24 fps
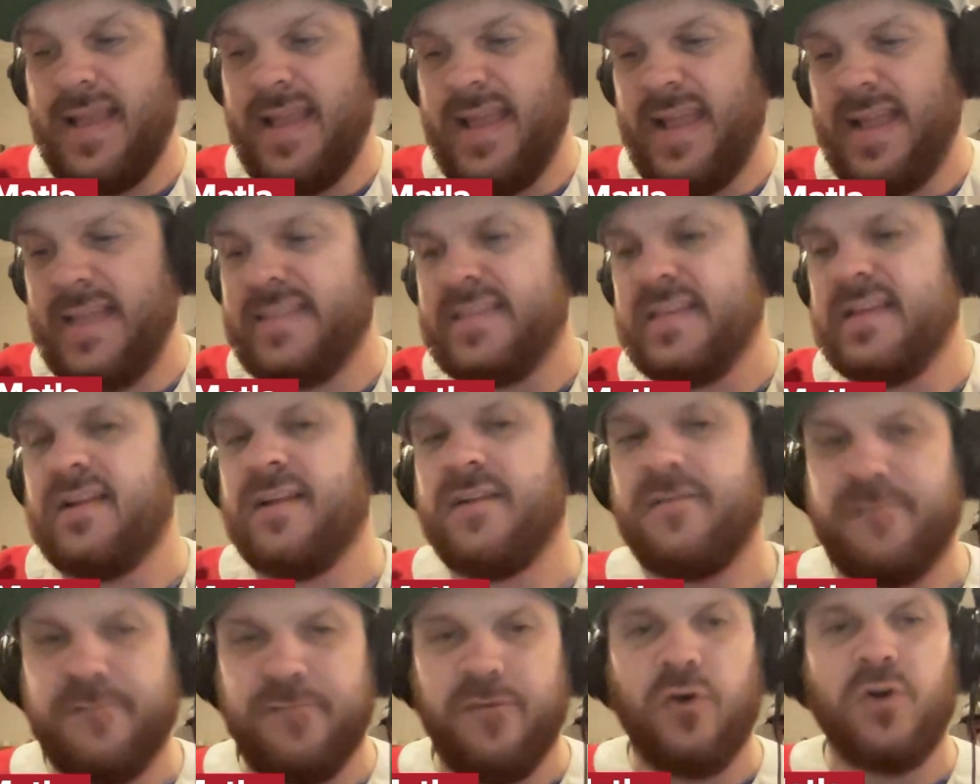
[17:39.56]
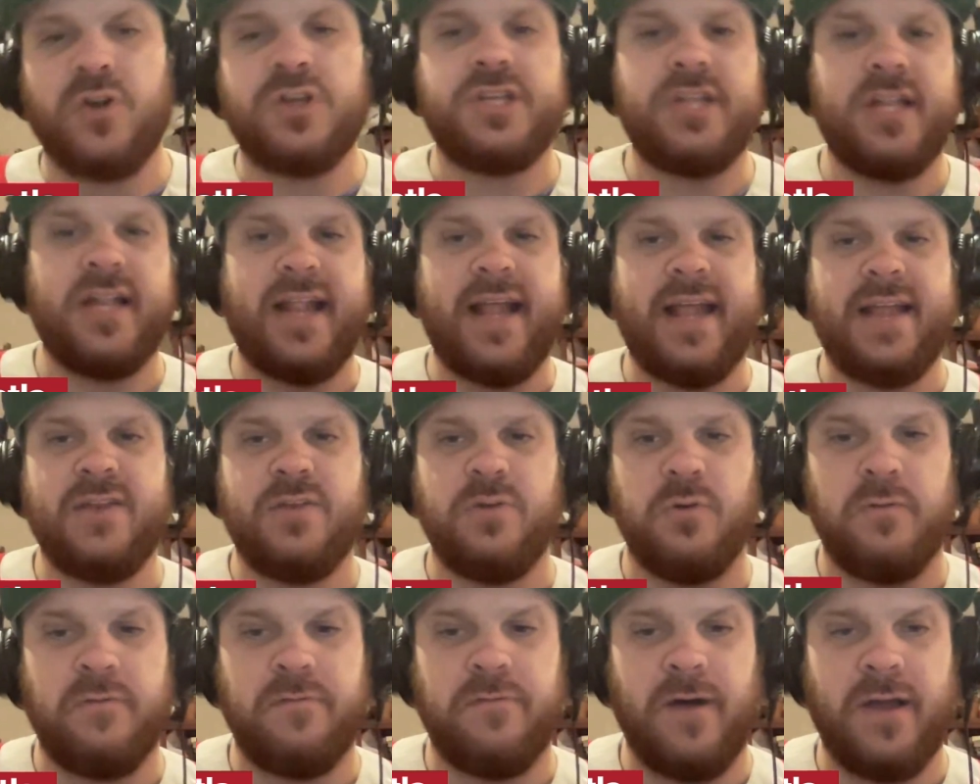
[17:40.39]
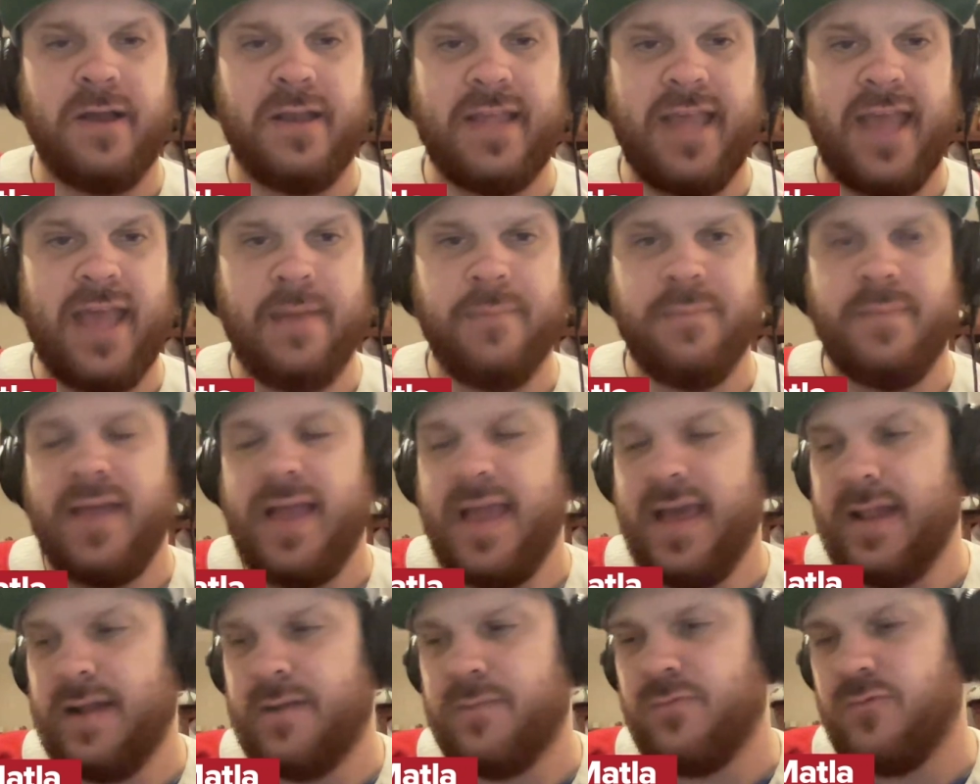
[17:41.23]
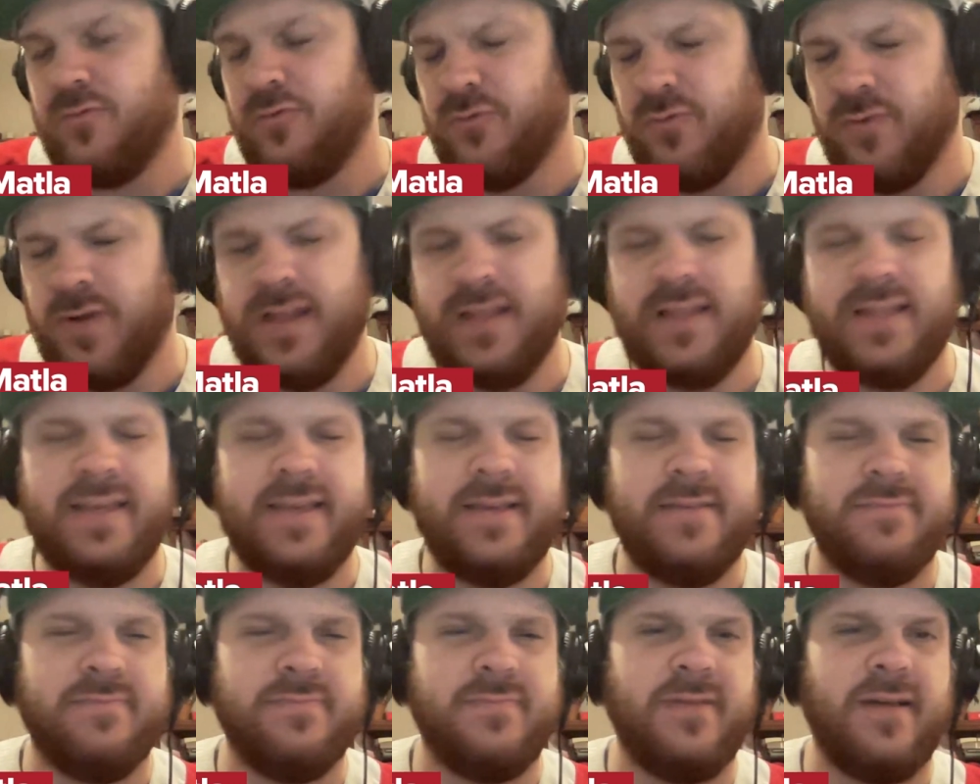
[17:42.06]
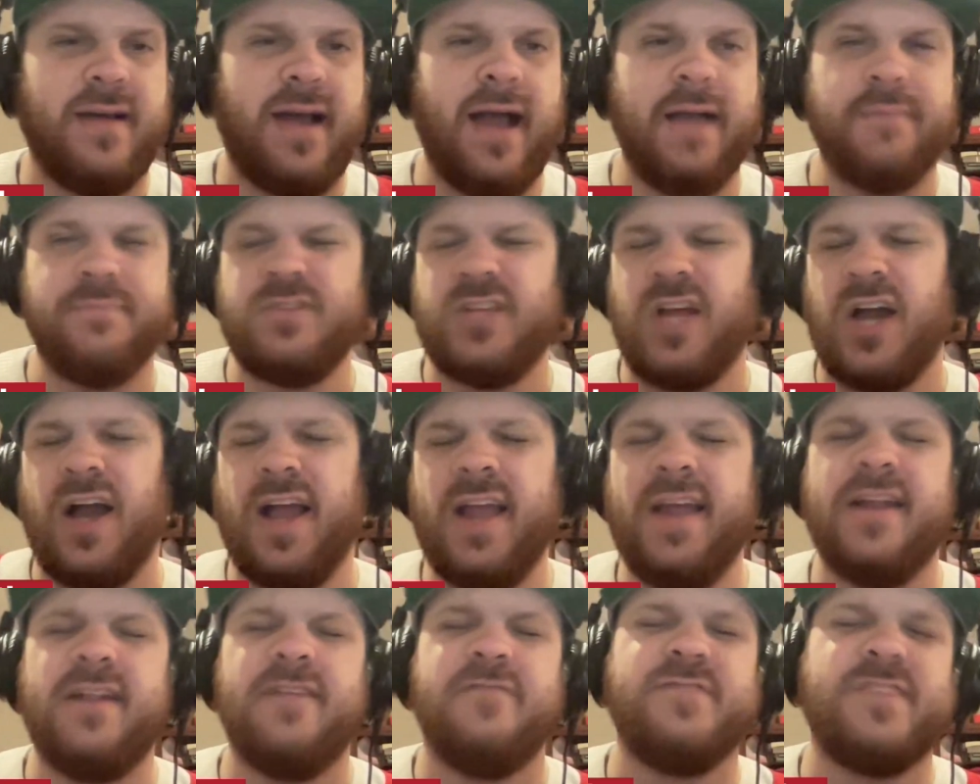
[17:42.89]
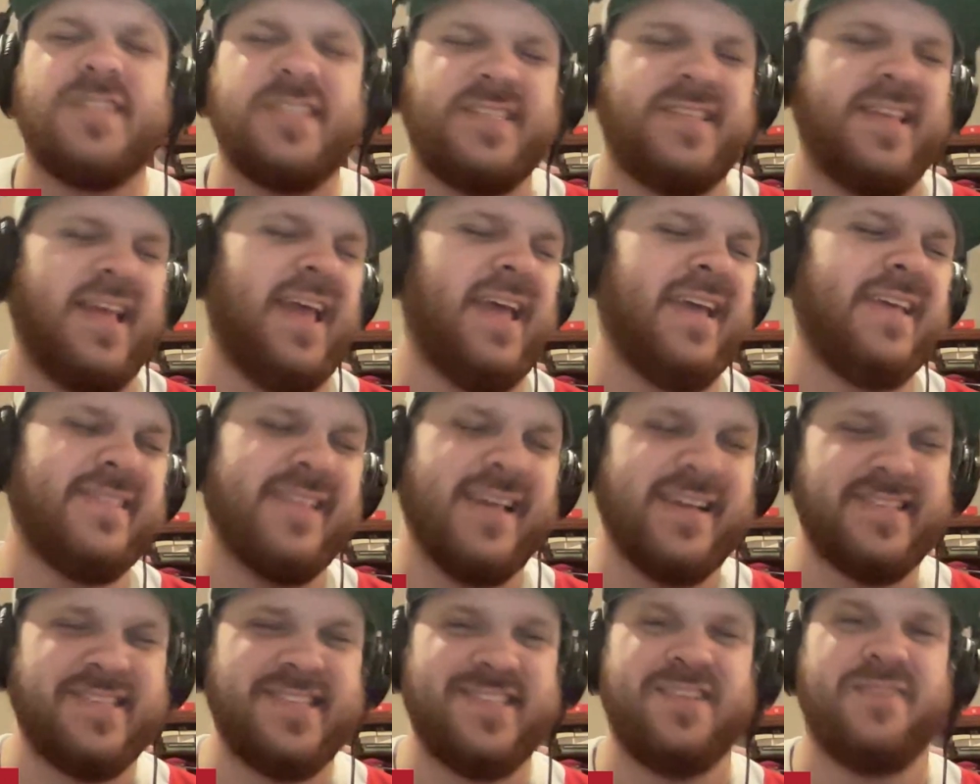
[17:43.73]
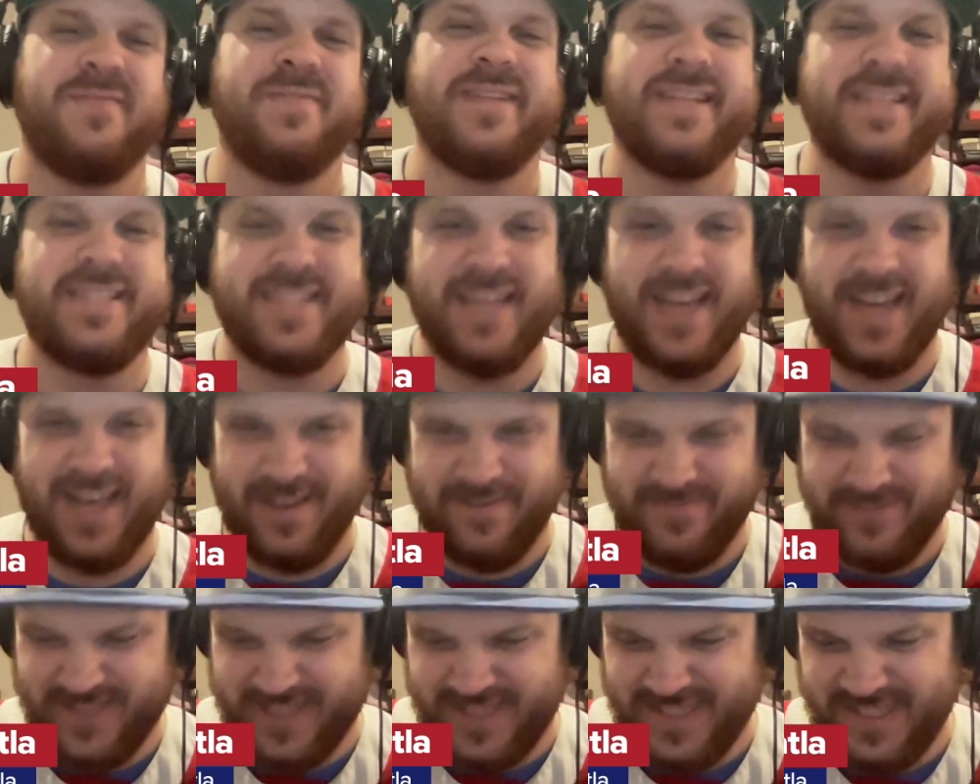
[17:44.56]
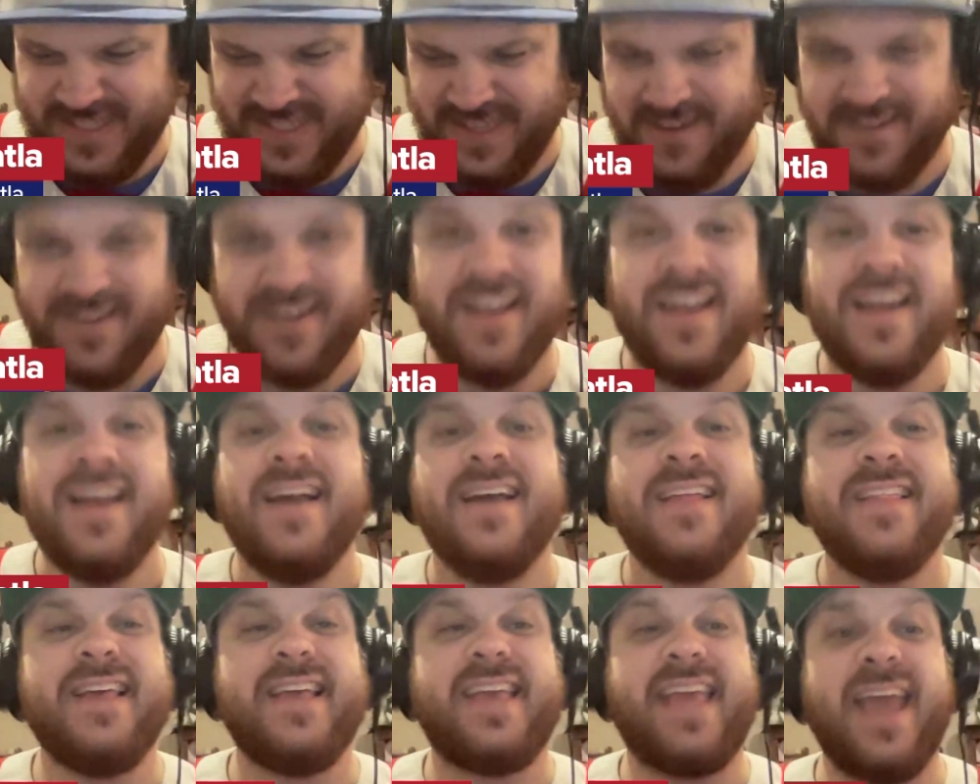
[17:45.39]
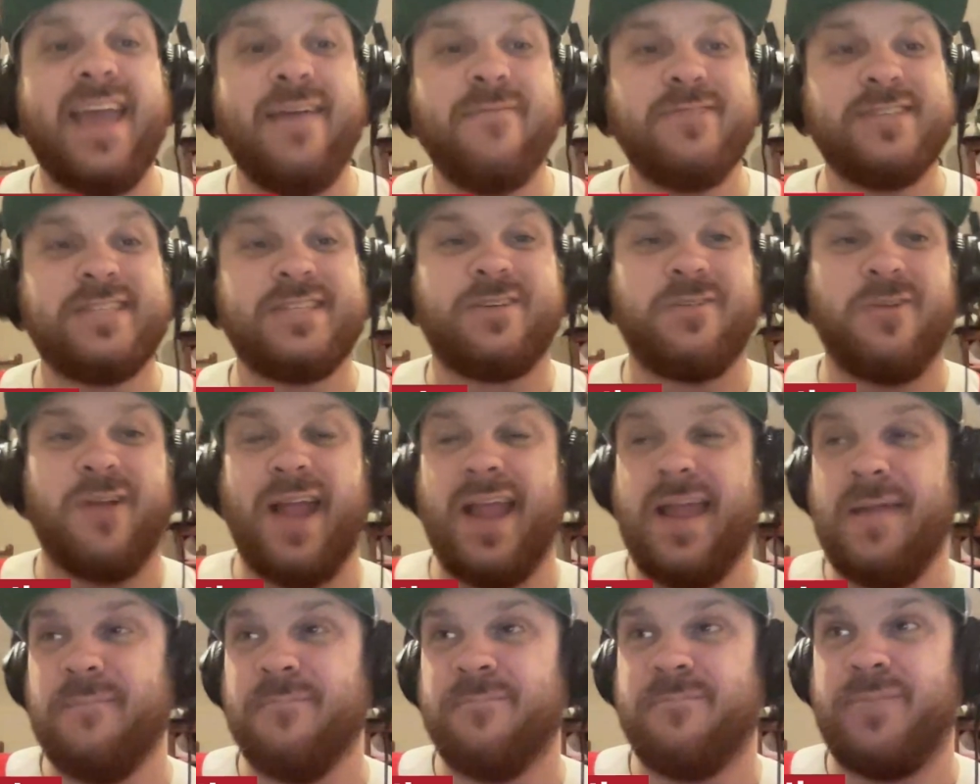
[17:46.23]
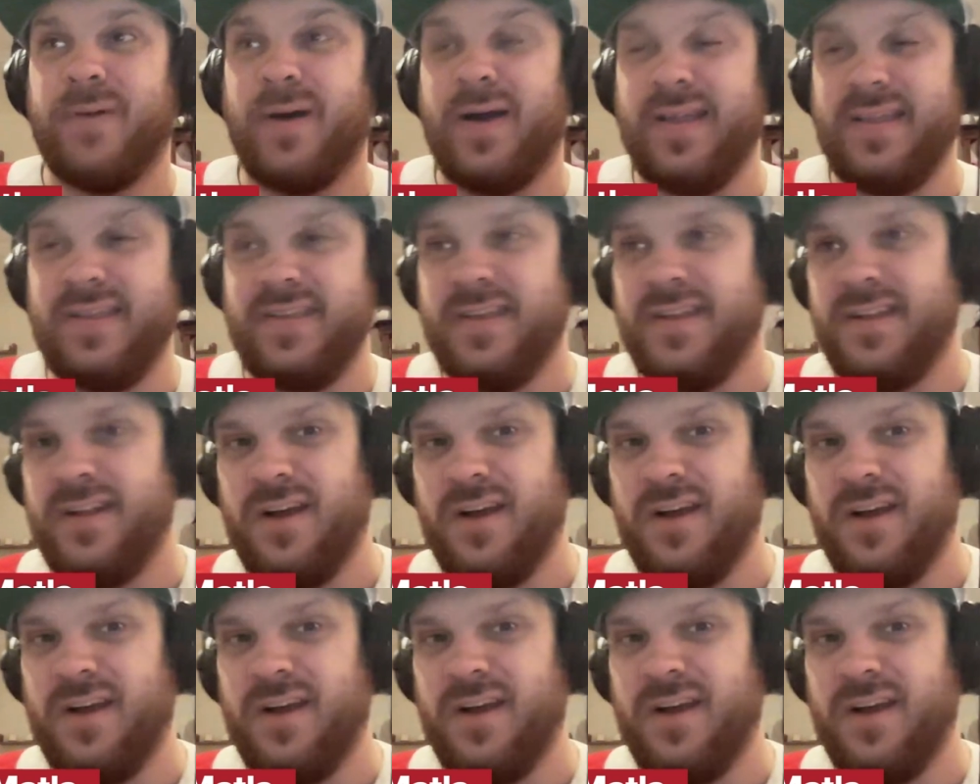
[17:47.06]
It's an unfortunate end to a fun game, and I'm tired of saying that so many times this year. The game was great, but,